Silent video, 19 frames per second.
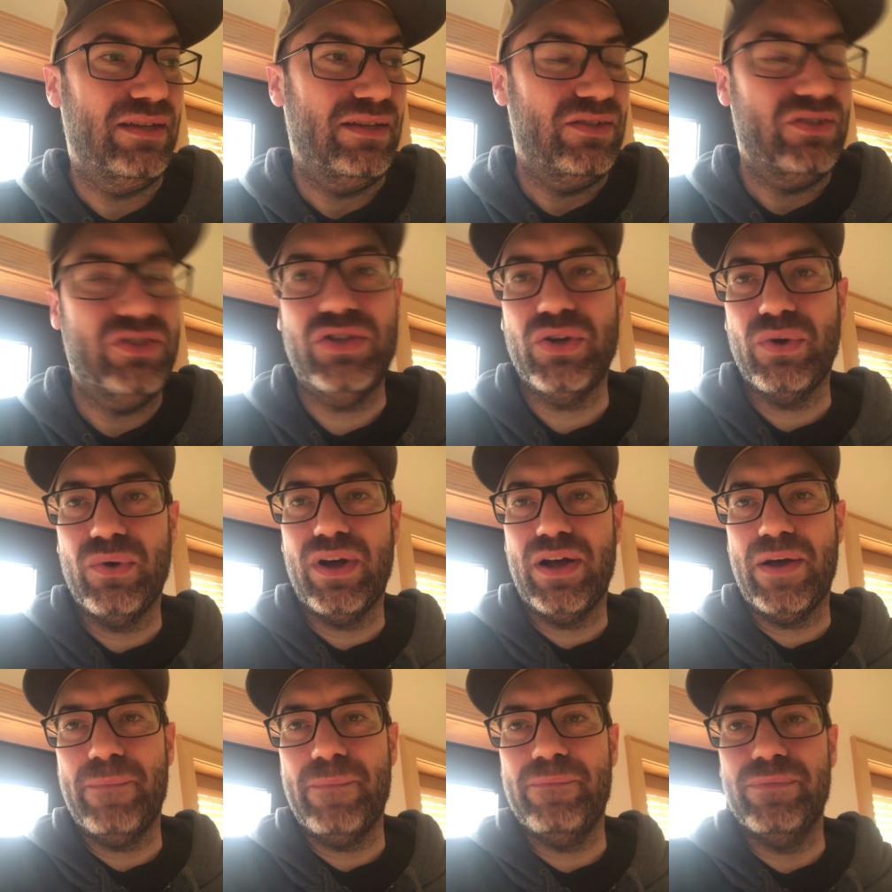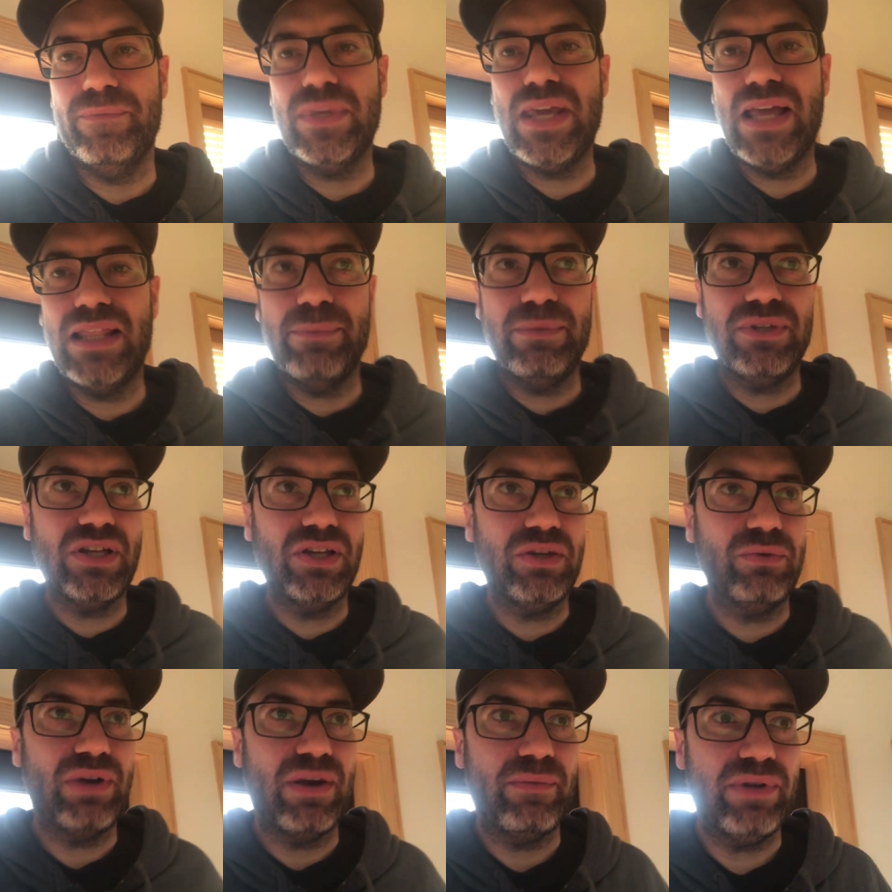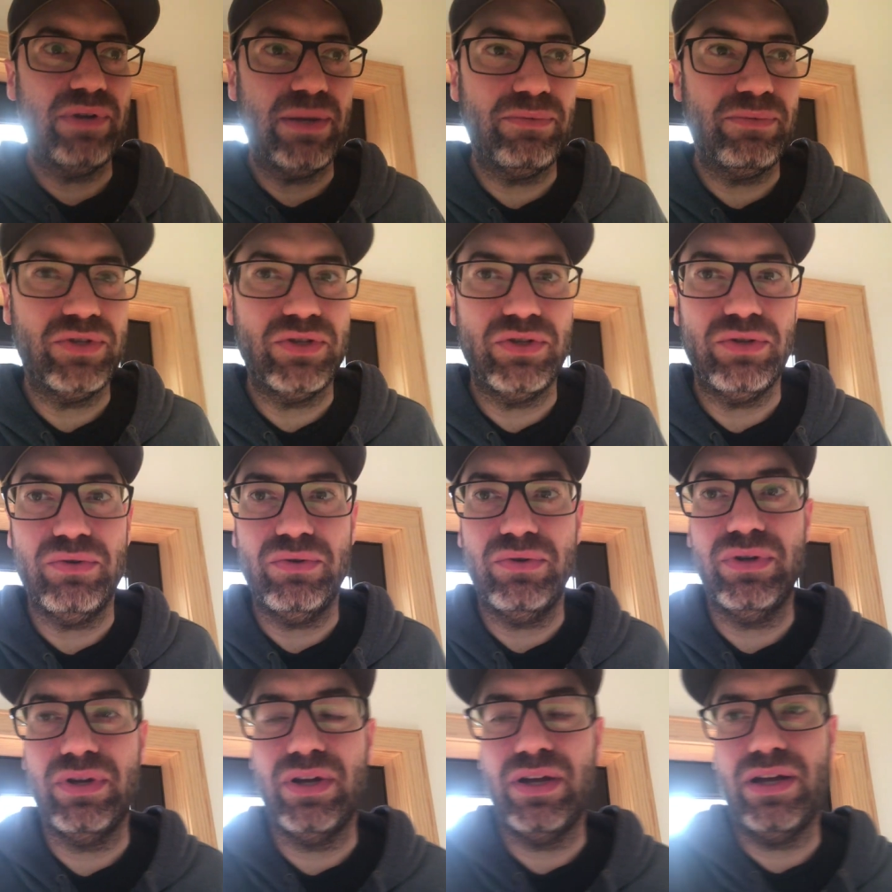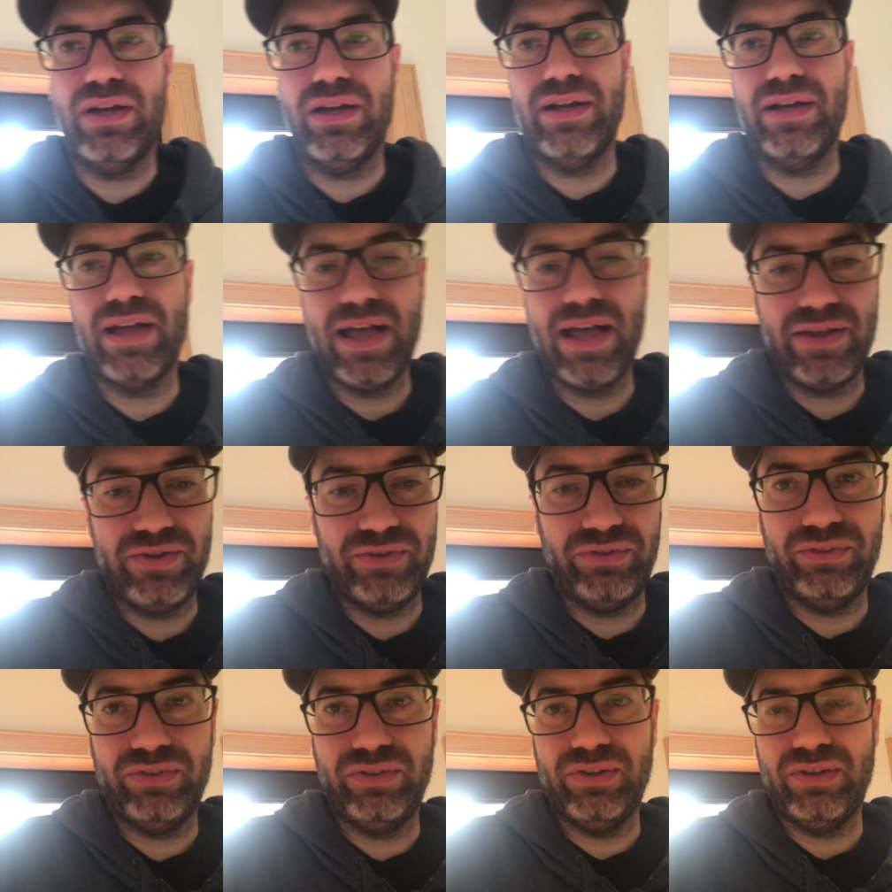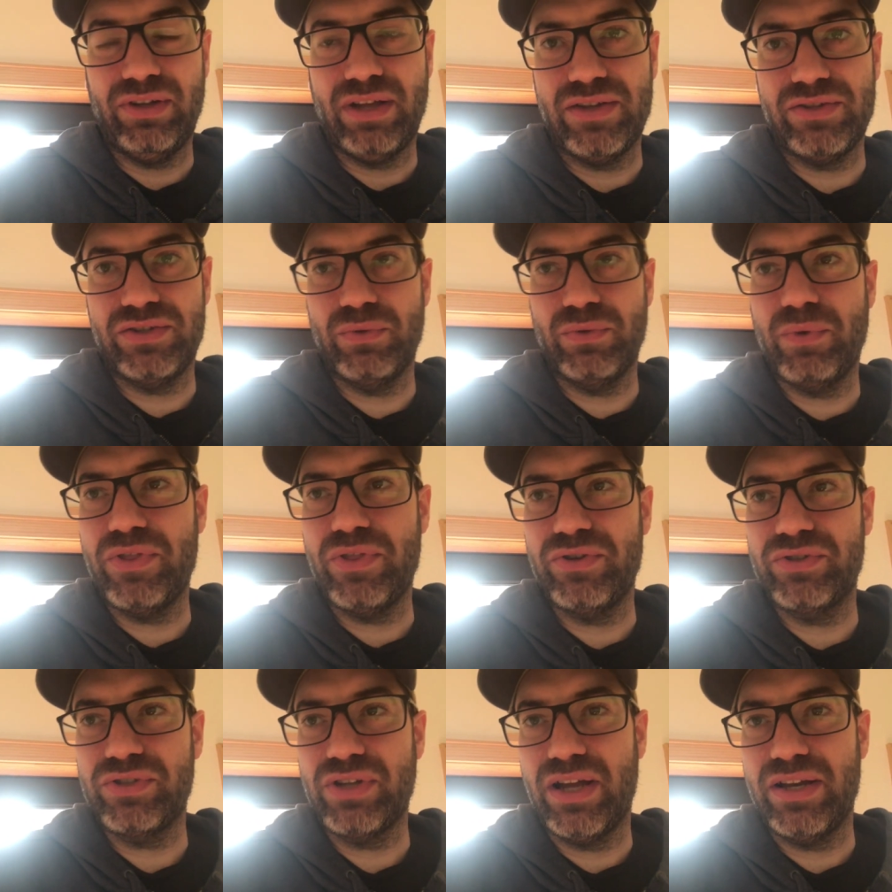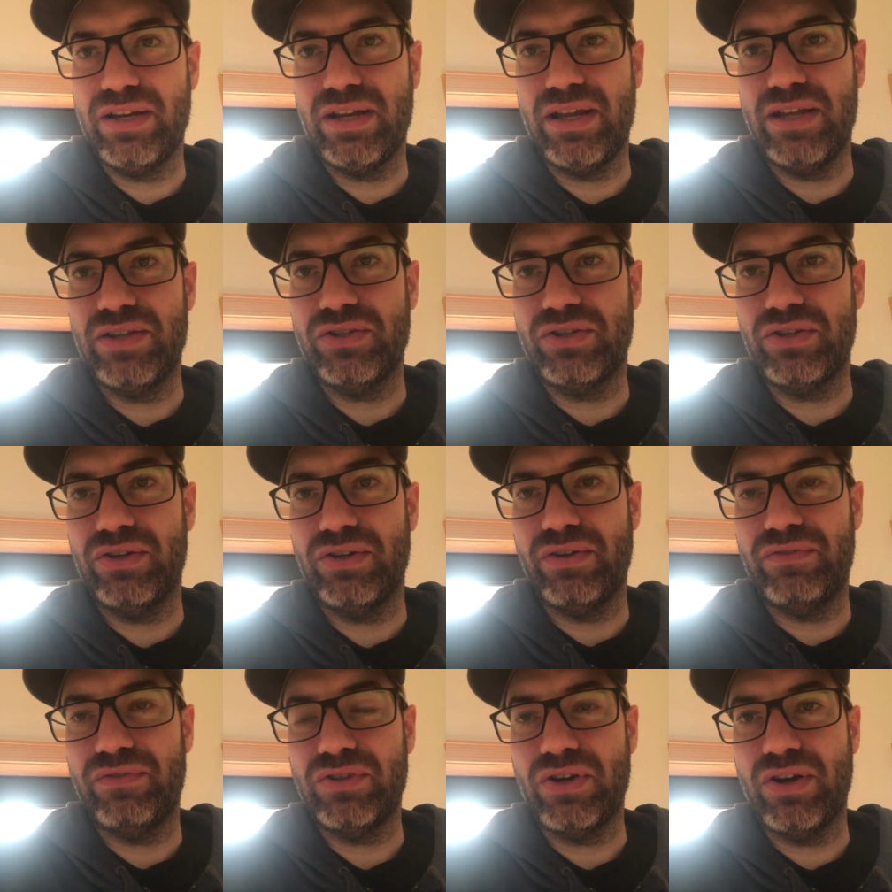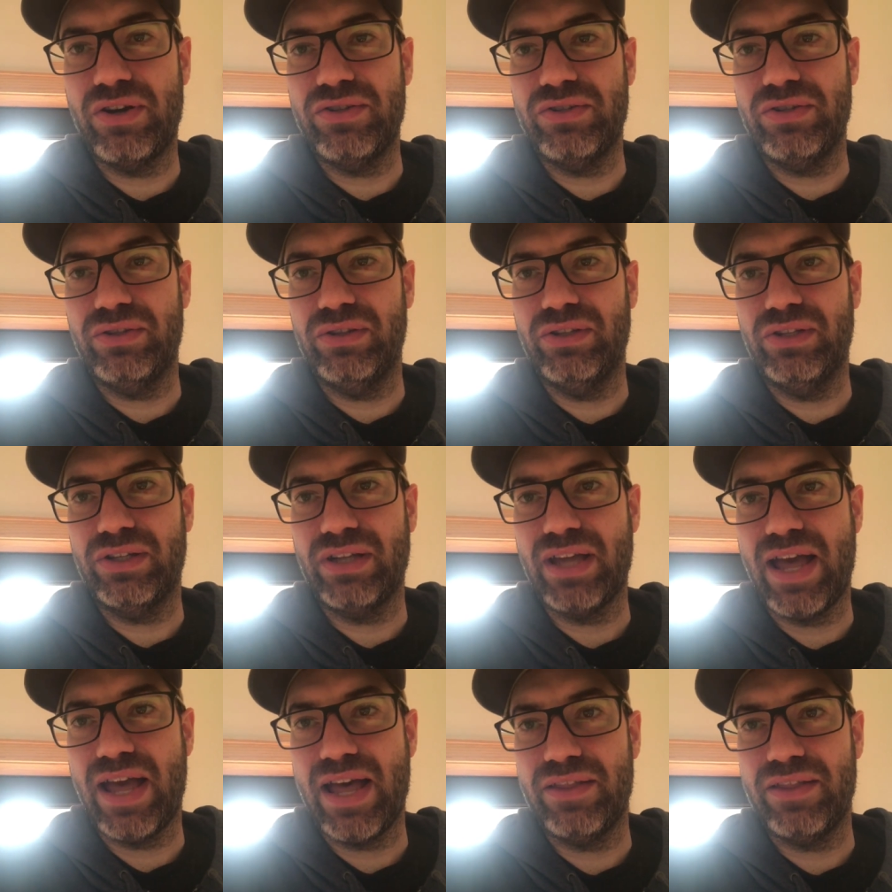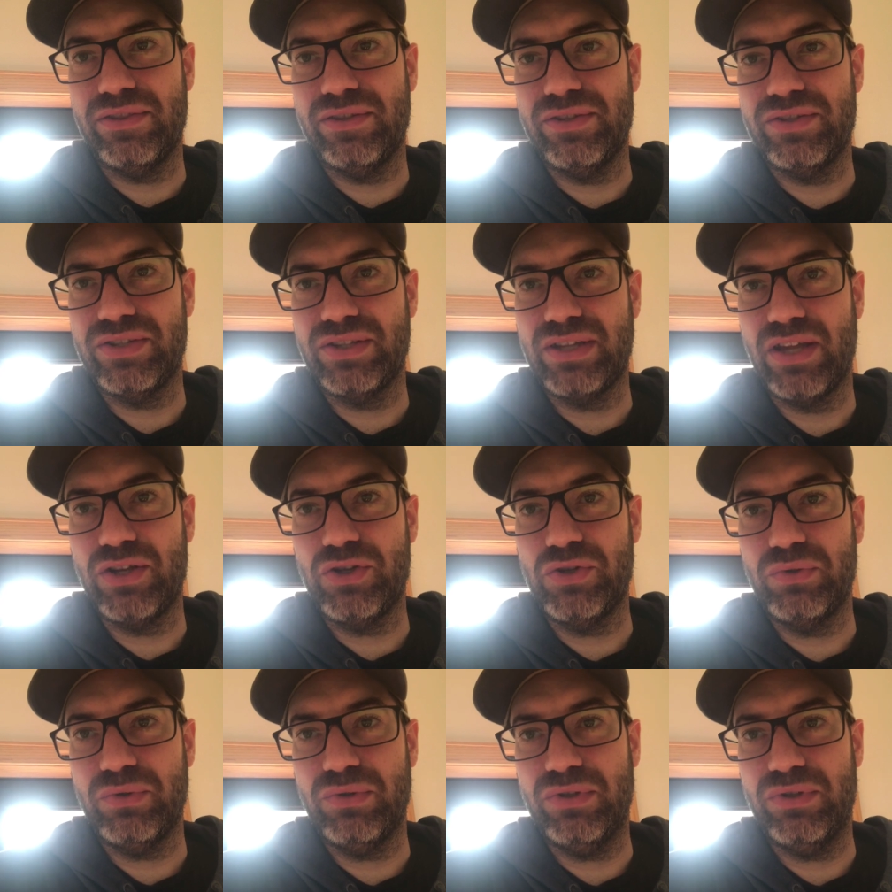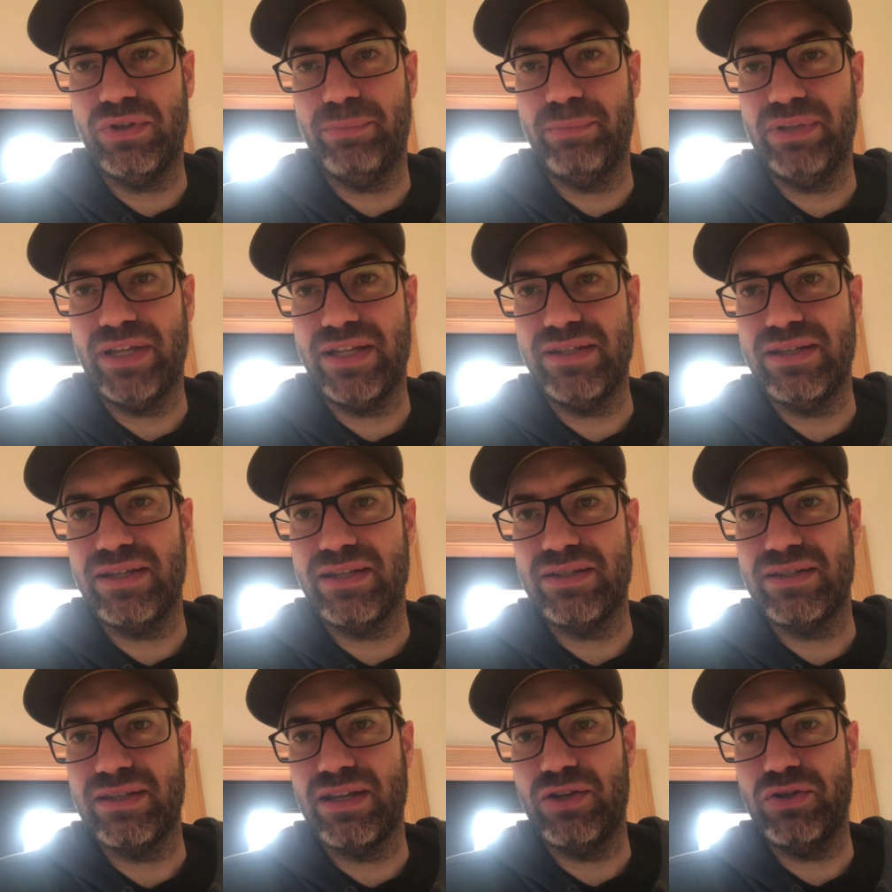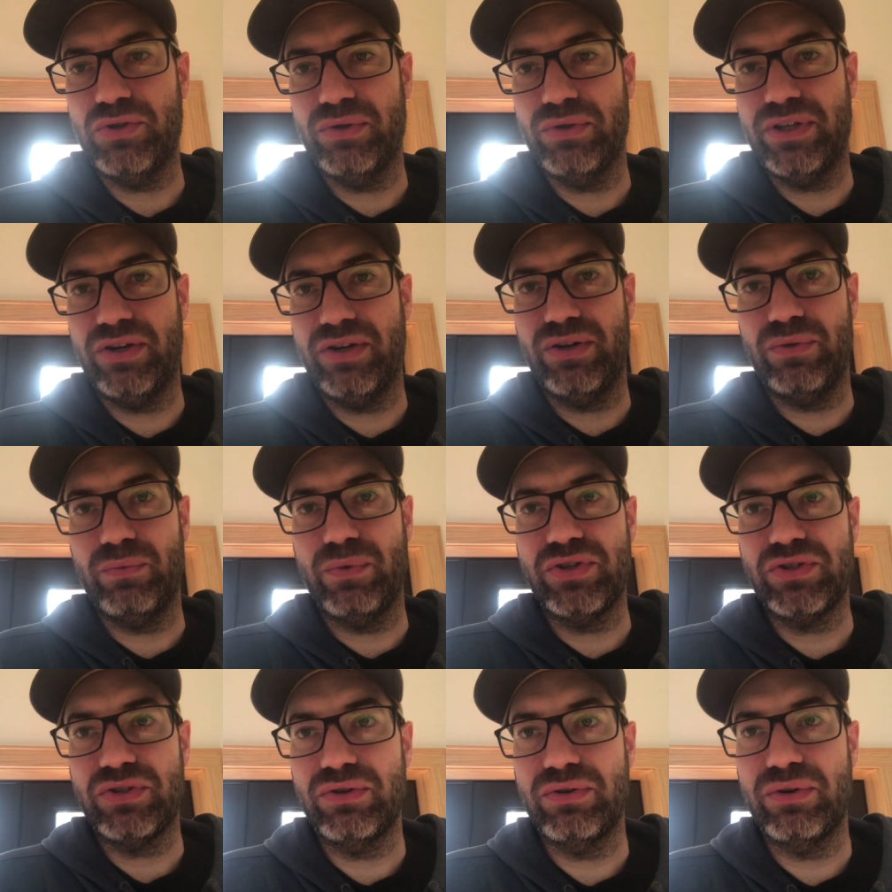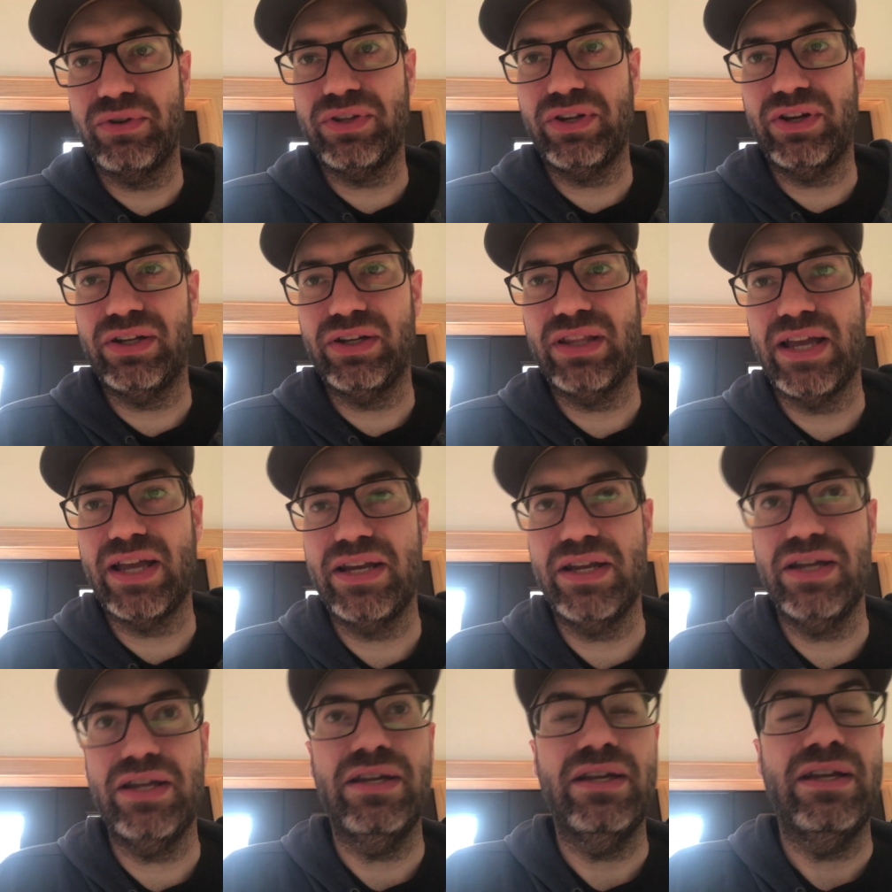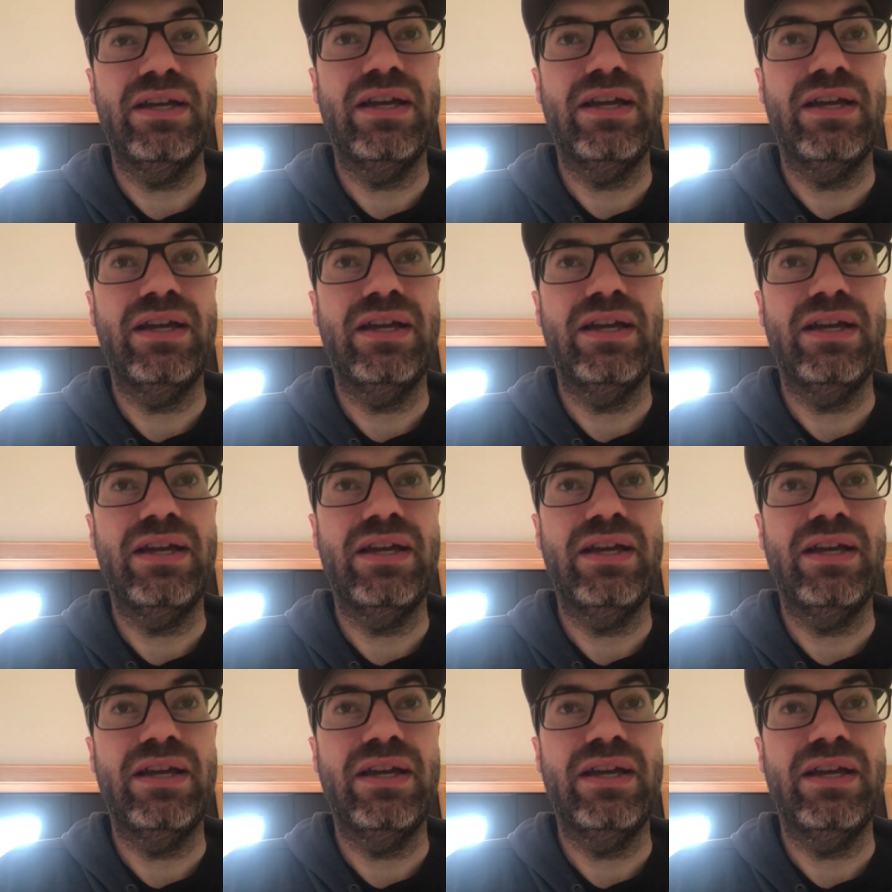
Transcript: So um, yeah, let me tell you what I've been up to. Uh, as as the weather's got nicer, I've started to look at the schedule, the planting schedule here in Western North Carolina,